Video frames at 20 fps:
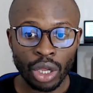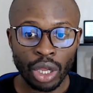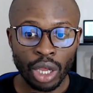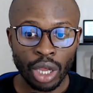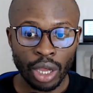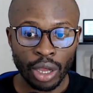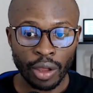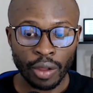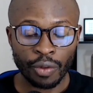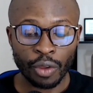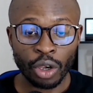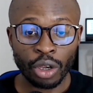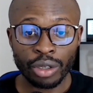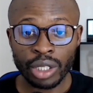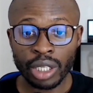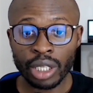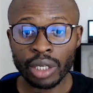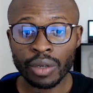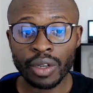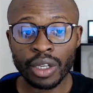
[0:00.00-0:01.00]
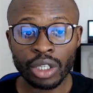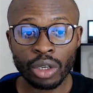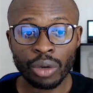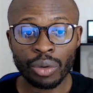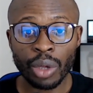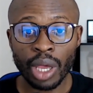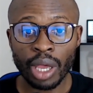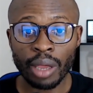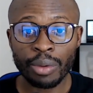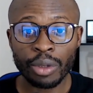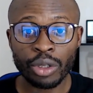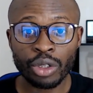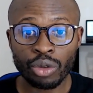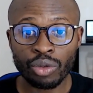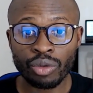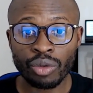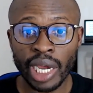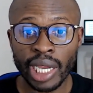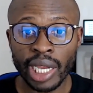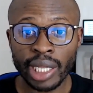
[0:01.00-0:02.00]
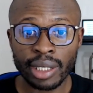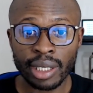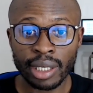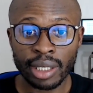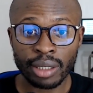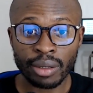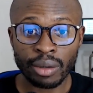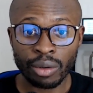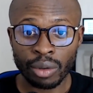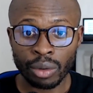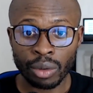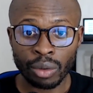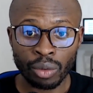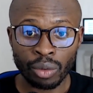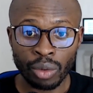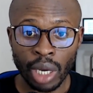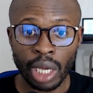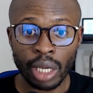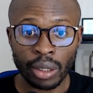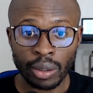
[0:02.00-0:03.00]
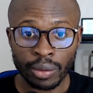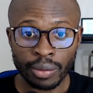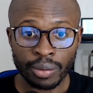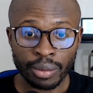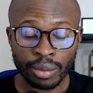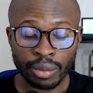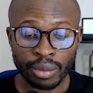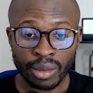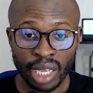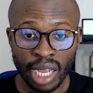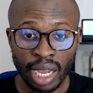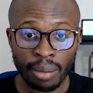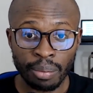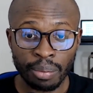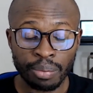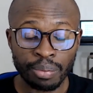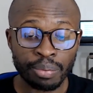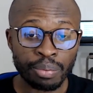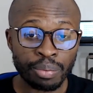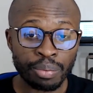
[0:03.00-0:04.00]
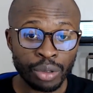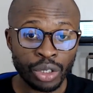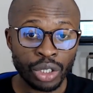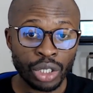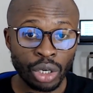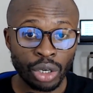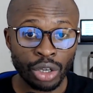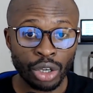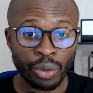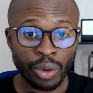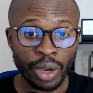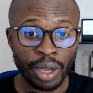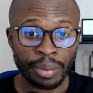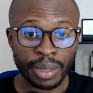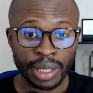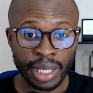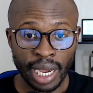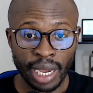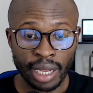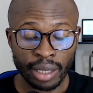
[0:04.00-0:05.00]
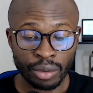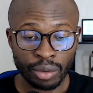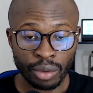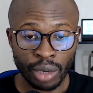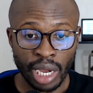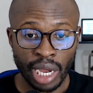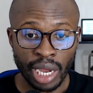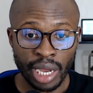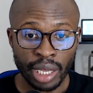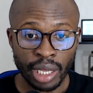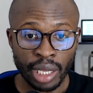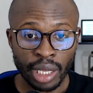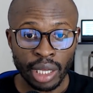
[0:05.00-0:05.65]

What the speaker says: the content creator will help you to write it well and put it on your website, right?